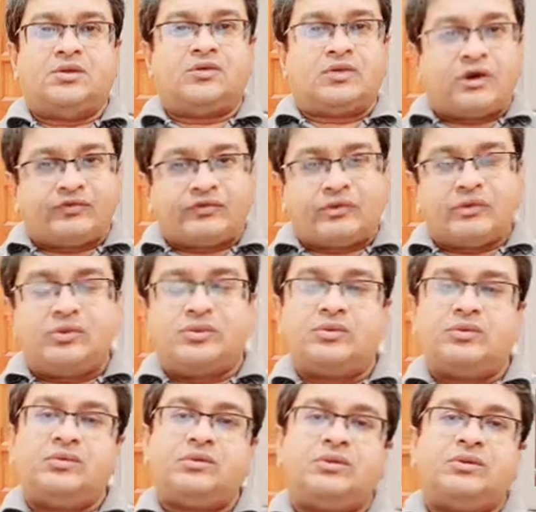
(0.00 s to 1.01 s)
good
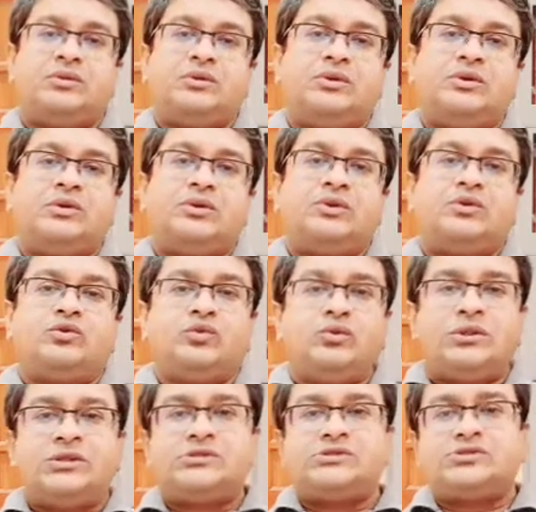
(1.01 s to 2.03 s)
afternoon
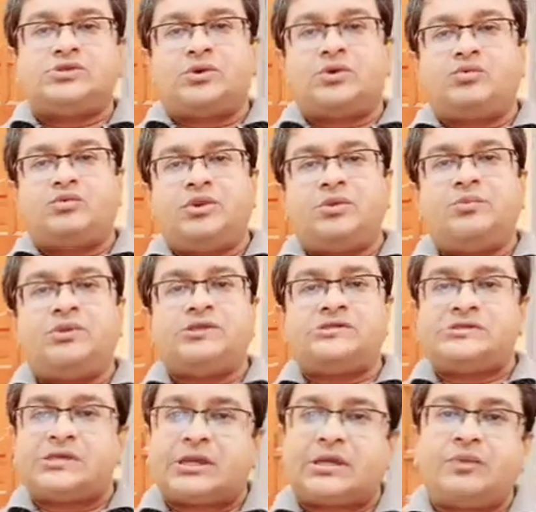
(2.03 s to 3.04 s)
today's talk will be
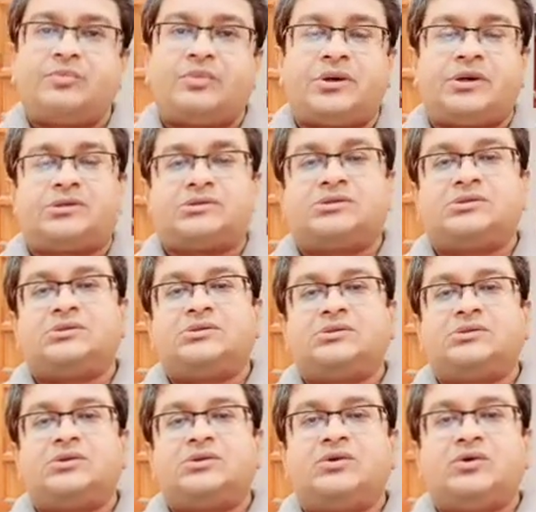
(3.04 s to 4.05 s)
the second part
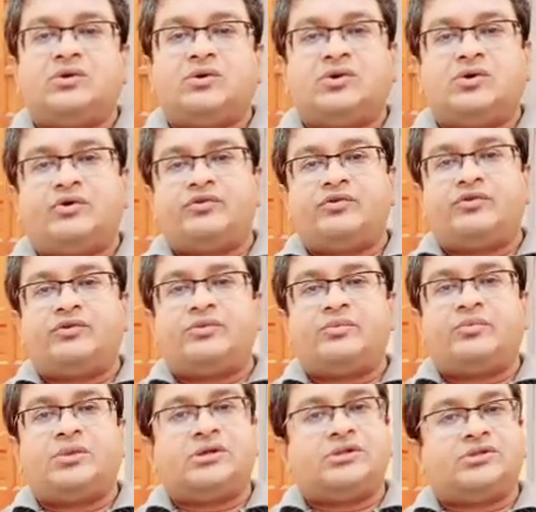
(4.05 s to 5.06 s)
of
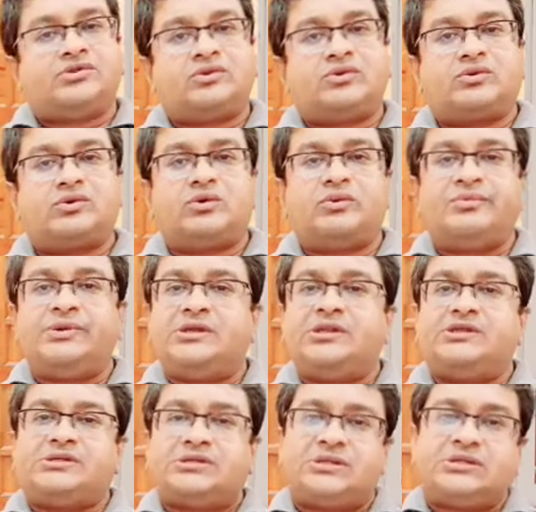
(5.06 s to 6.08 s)
my talk on
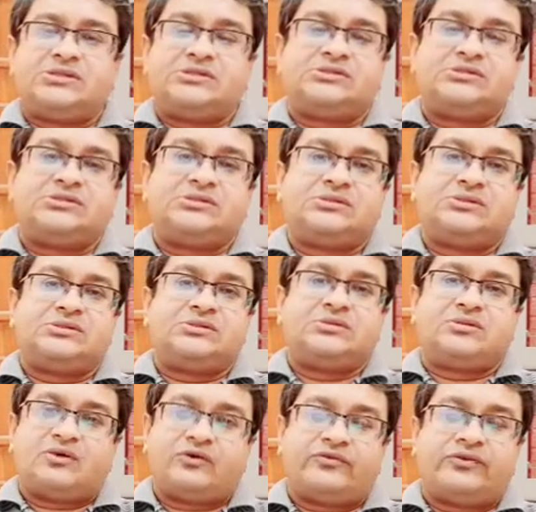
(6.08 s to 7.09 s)
Mary Shelley's
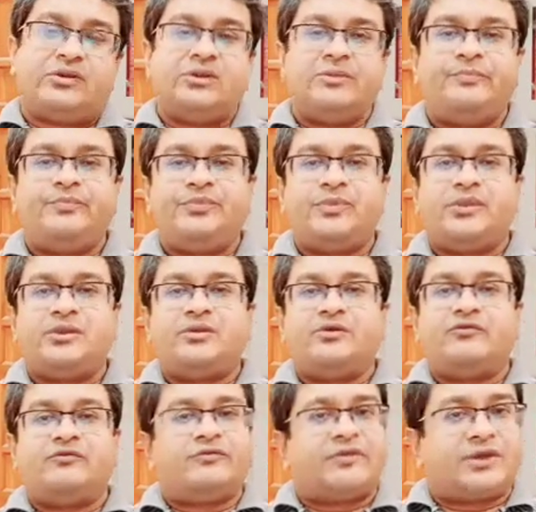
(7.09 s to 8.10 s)
novel
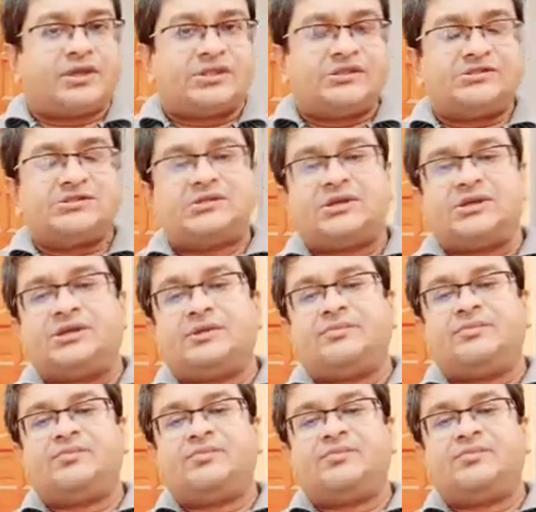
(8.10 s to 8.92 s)
Frankenstein